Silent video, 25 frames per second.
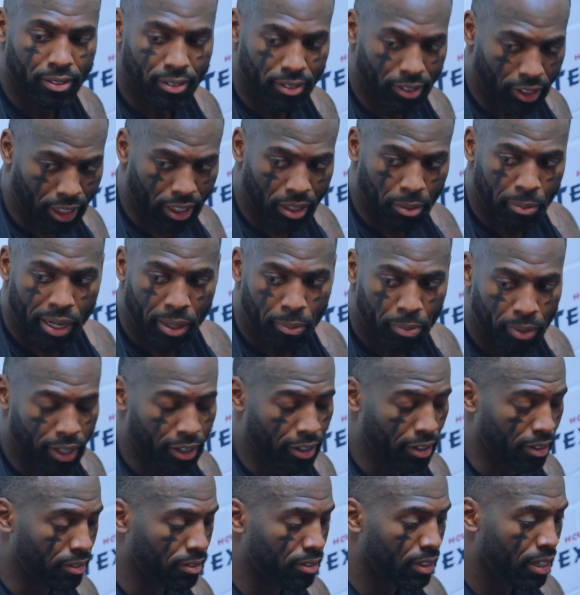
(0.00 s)
They're going to make
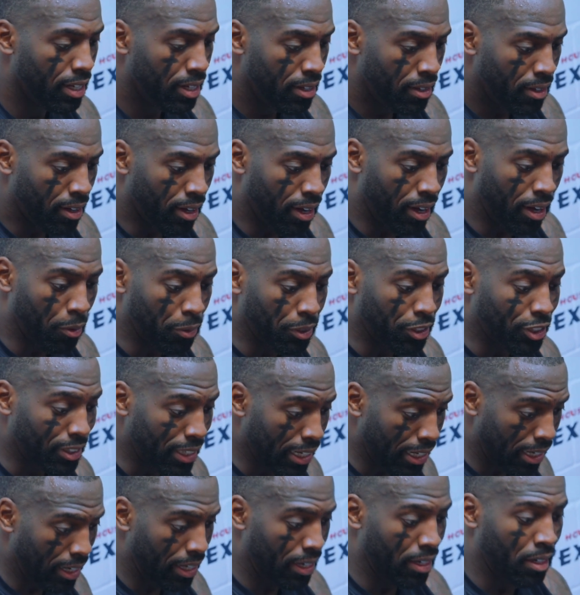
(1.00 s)
plays. We just
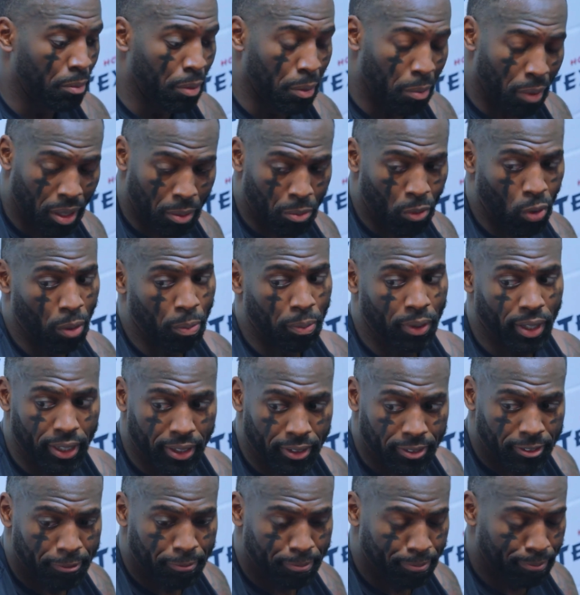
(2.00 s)
got to line up and make more
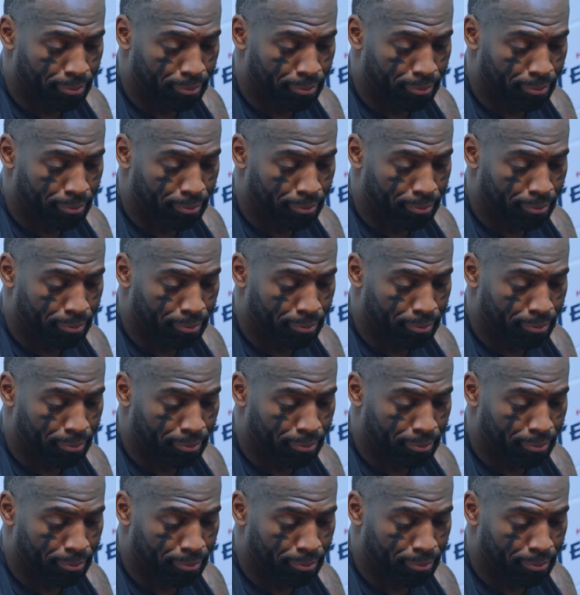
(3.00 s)
plays.